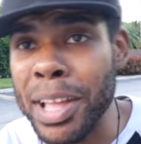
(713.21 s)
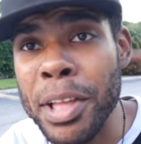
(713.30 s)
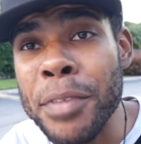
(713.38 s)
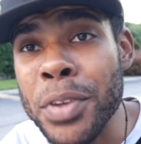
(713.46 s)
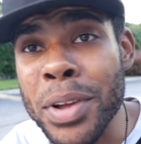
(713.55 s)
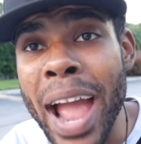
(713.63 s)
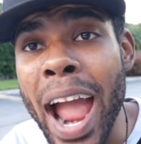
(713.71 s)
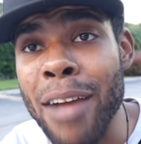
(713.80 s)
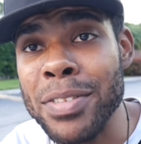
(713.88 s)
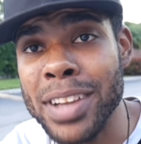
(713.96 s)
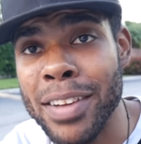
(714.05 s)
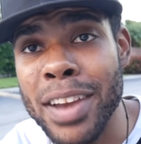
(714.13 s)
If you're an
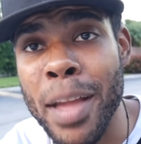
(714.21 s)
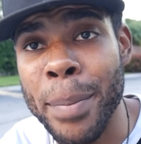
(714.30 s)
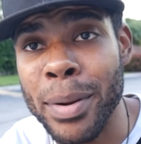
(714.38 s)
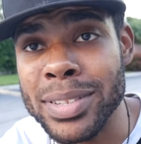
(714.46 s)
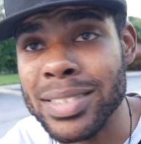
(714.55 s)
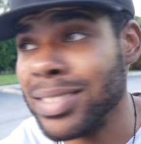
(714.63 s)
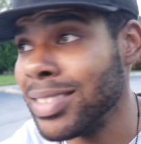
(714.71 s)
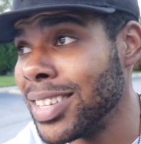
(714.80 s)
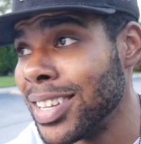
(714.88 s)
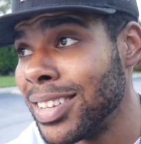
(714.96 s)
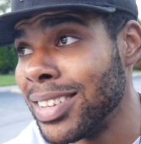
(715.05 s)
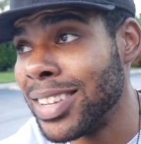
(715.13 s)
average everyday person,
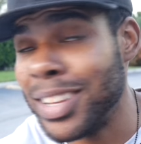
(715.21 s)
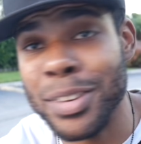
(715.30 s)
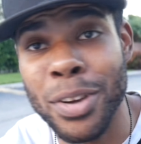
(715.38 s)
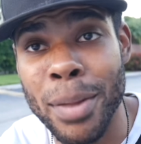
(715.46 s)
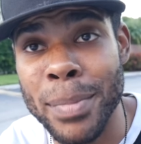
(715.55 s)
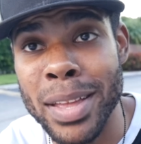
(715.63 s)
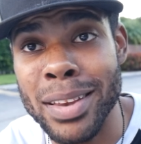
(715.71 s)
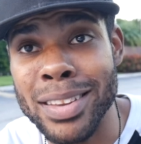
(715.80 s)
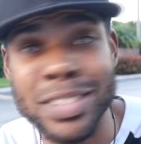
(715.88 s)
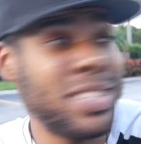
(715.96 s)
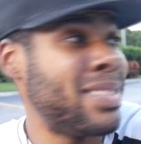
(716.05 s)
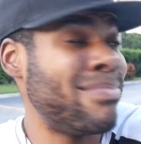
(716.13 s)
you know what I mean,
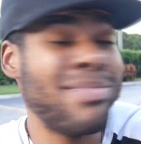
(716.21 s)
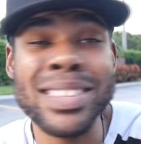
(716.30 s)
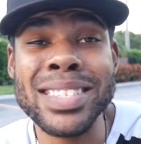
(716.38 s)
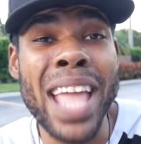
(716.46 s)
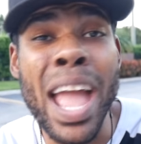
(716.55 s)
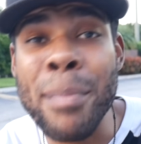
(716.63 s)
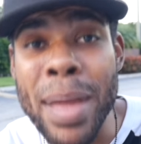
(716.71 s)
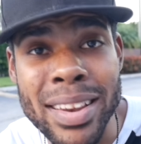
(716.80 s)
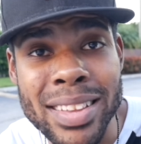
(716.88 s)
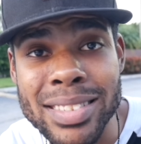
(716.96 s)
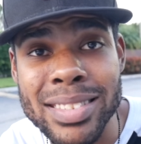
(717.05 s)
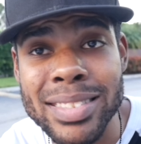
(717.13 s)
just stay at
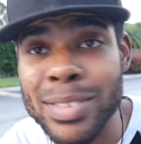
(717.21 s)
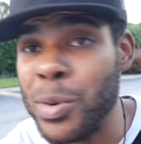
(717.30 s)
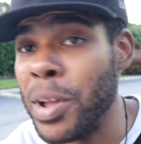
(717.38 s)
maintenance.